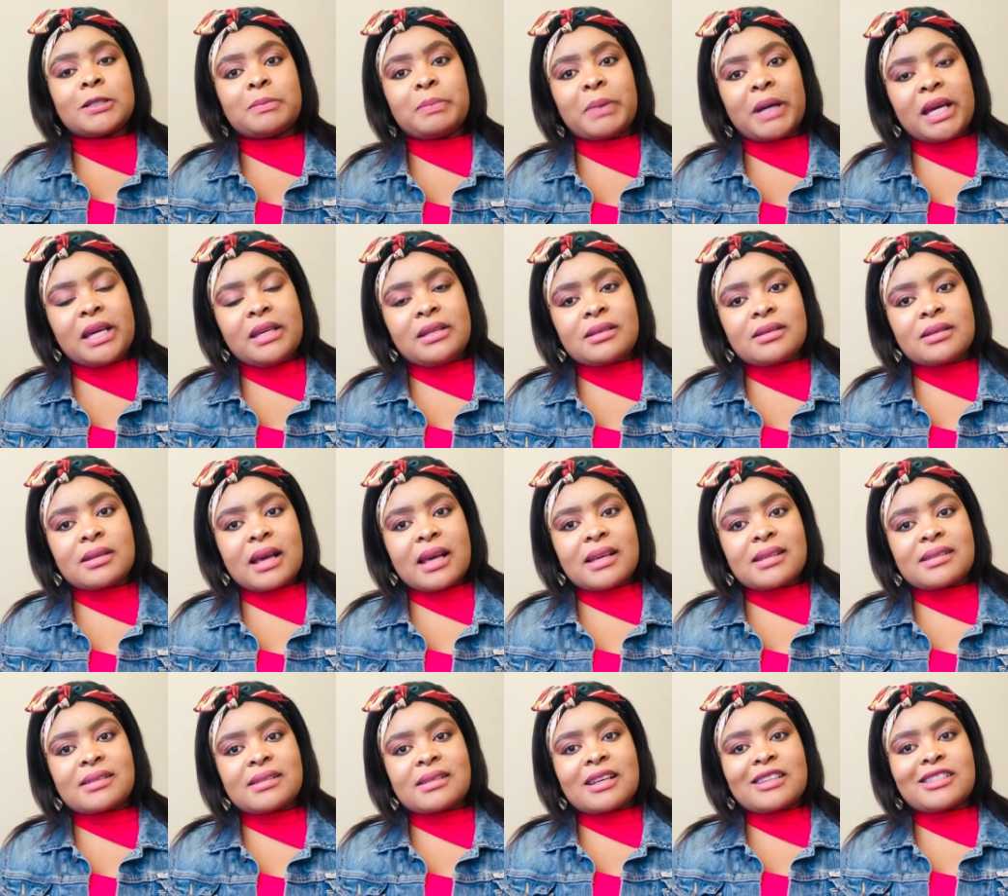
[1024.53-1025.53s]
space
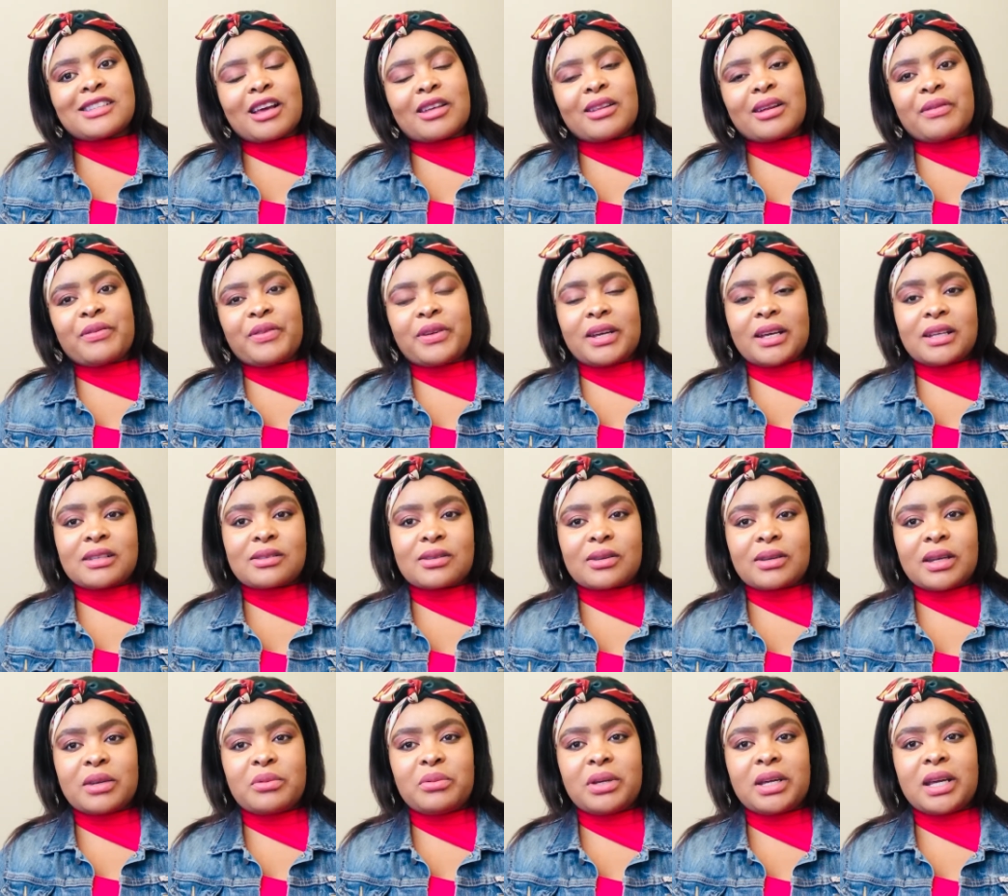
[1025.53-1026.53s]
as South Africans so
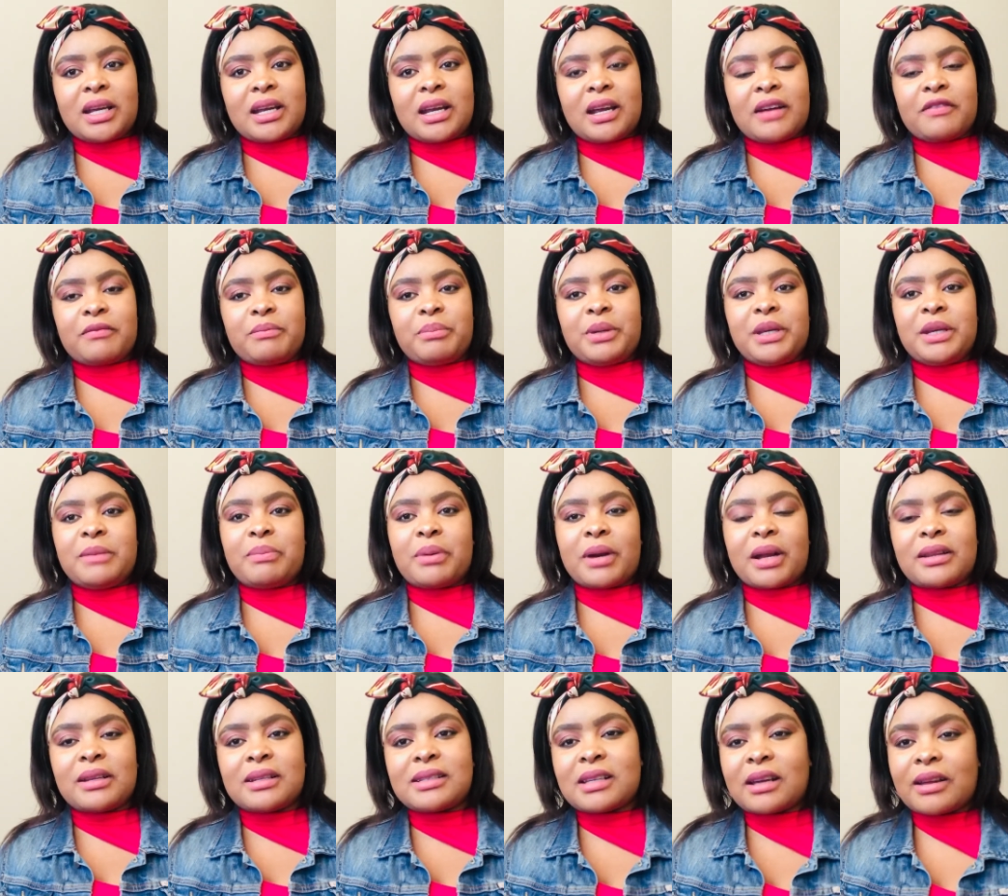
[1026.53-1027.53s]
that we can have Big
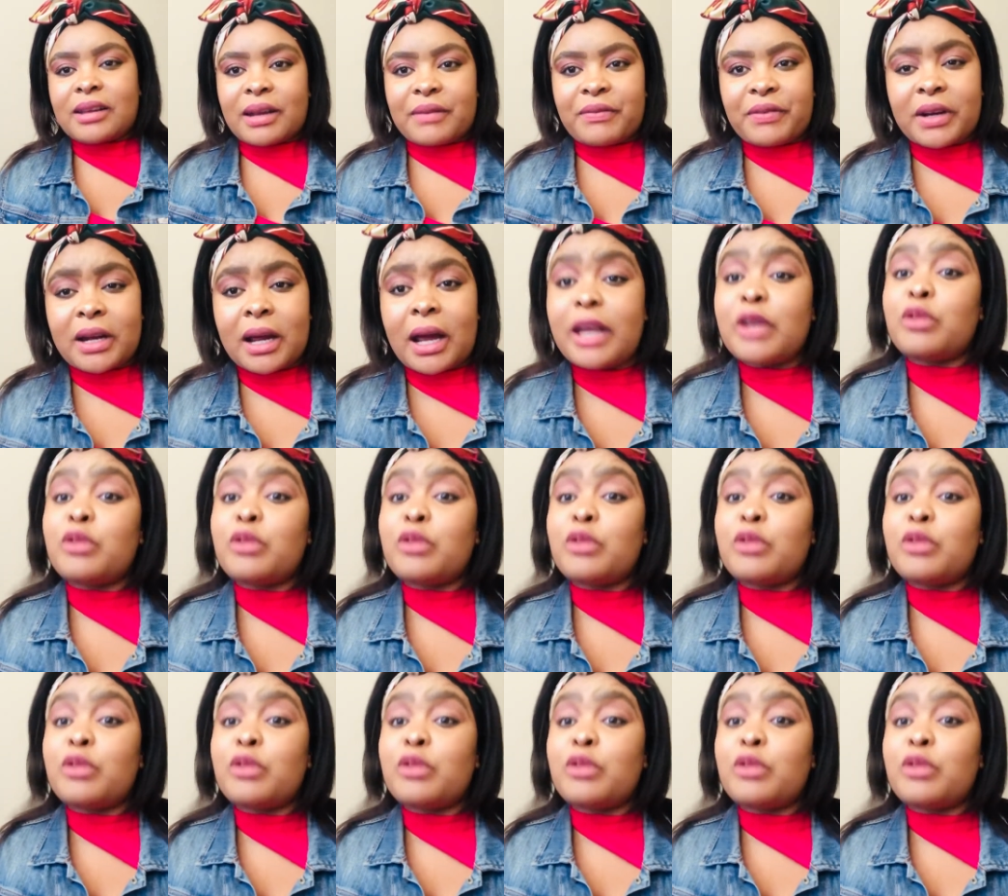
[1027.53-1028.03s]
Brother South Africa?